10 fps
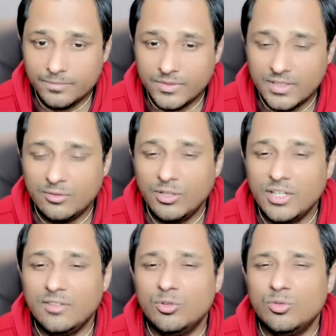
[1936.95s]
this will
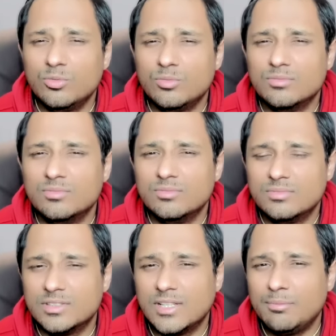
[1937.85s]
give you
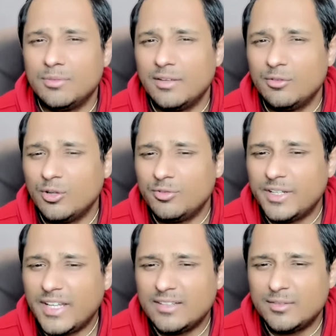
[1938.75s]
some level of
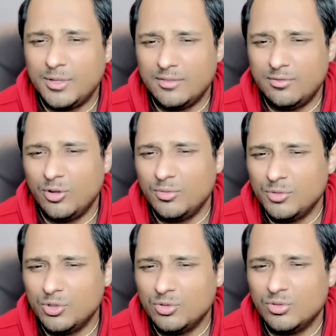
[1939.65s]
detachment from,
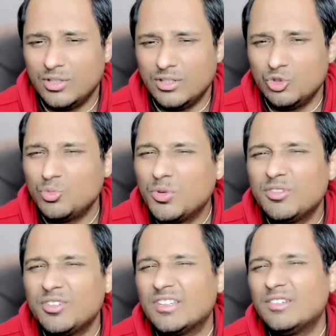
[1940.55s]
you know, uh,
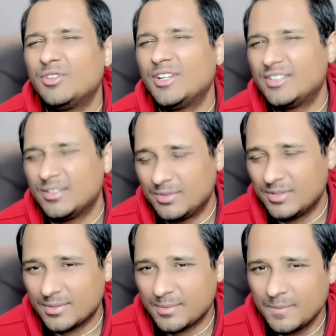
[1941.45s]
superficial friendships.